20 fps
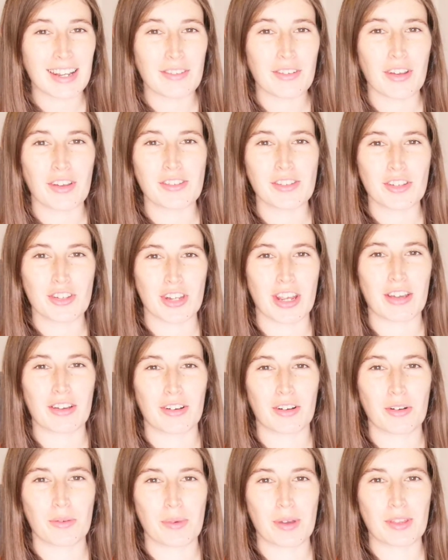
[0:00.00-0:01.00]
and I'm going to share
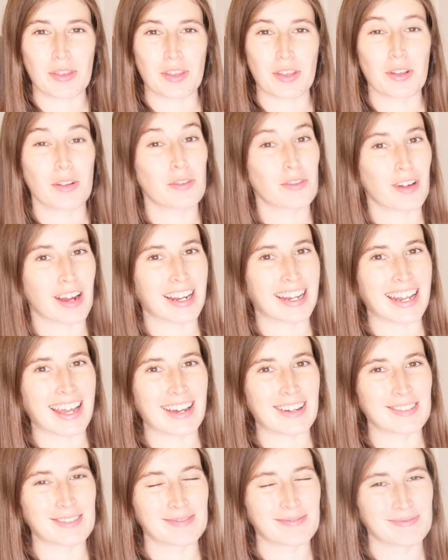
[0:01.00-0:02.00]
it all with you right
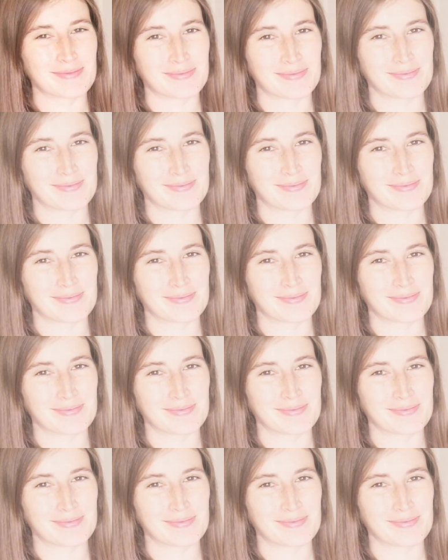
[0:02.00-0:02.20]
now.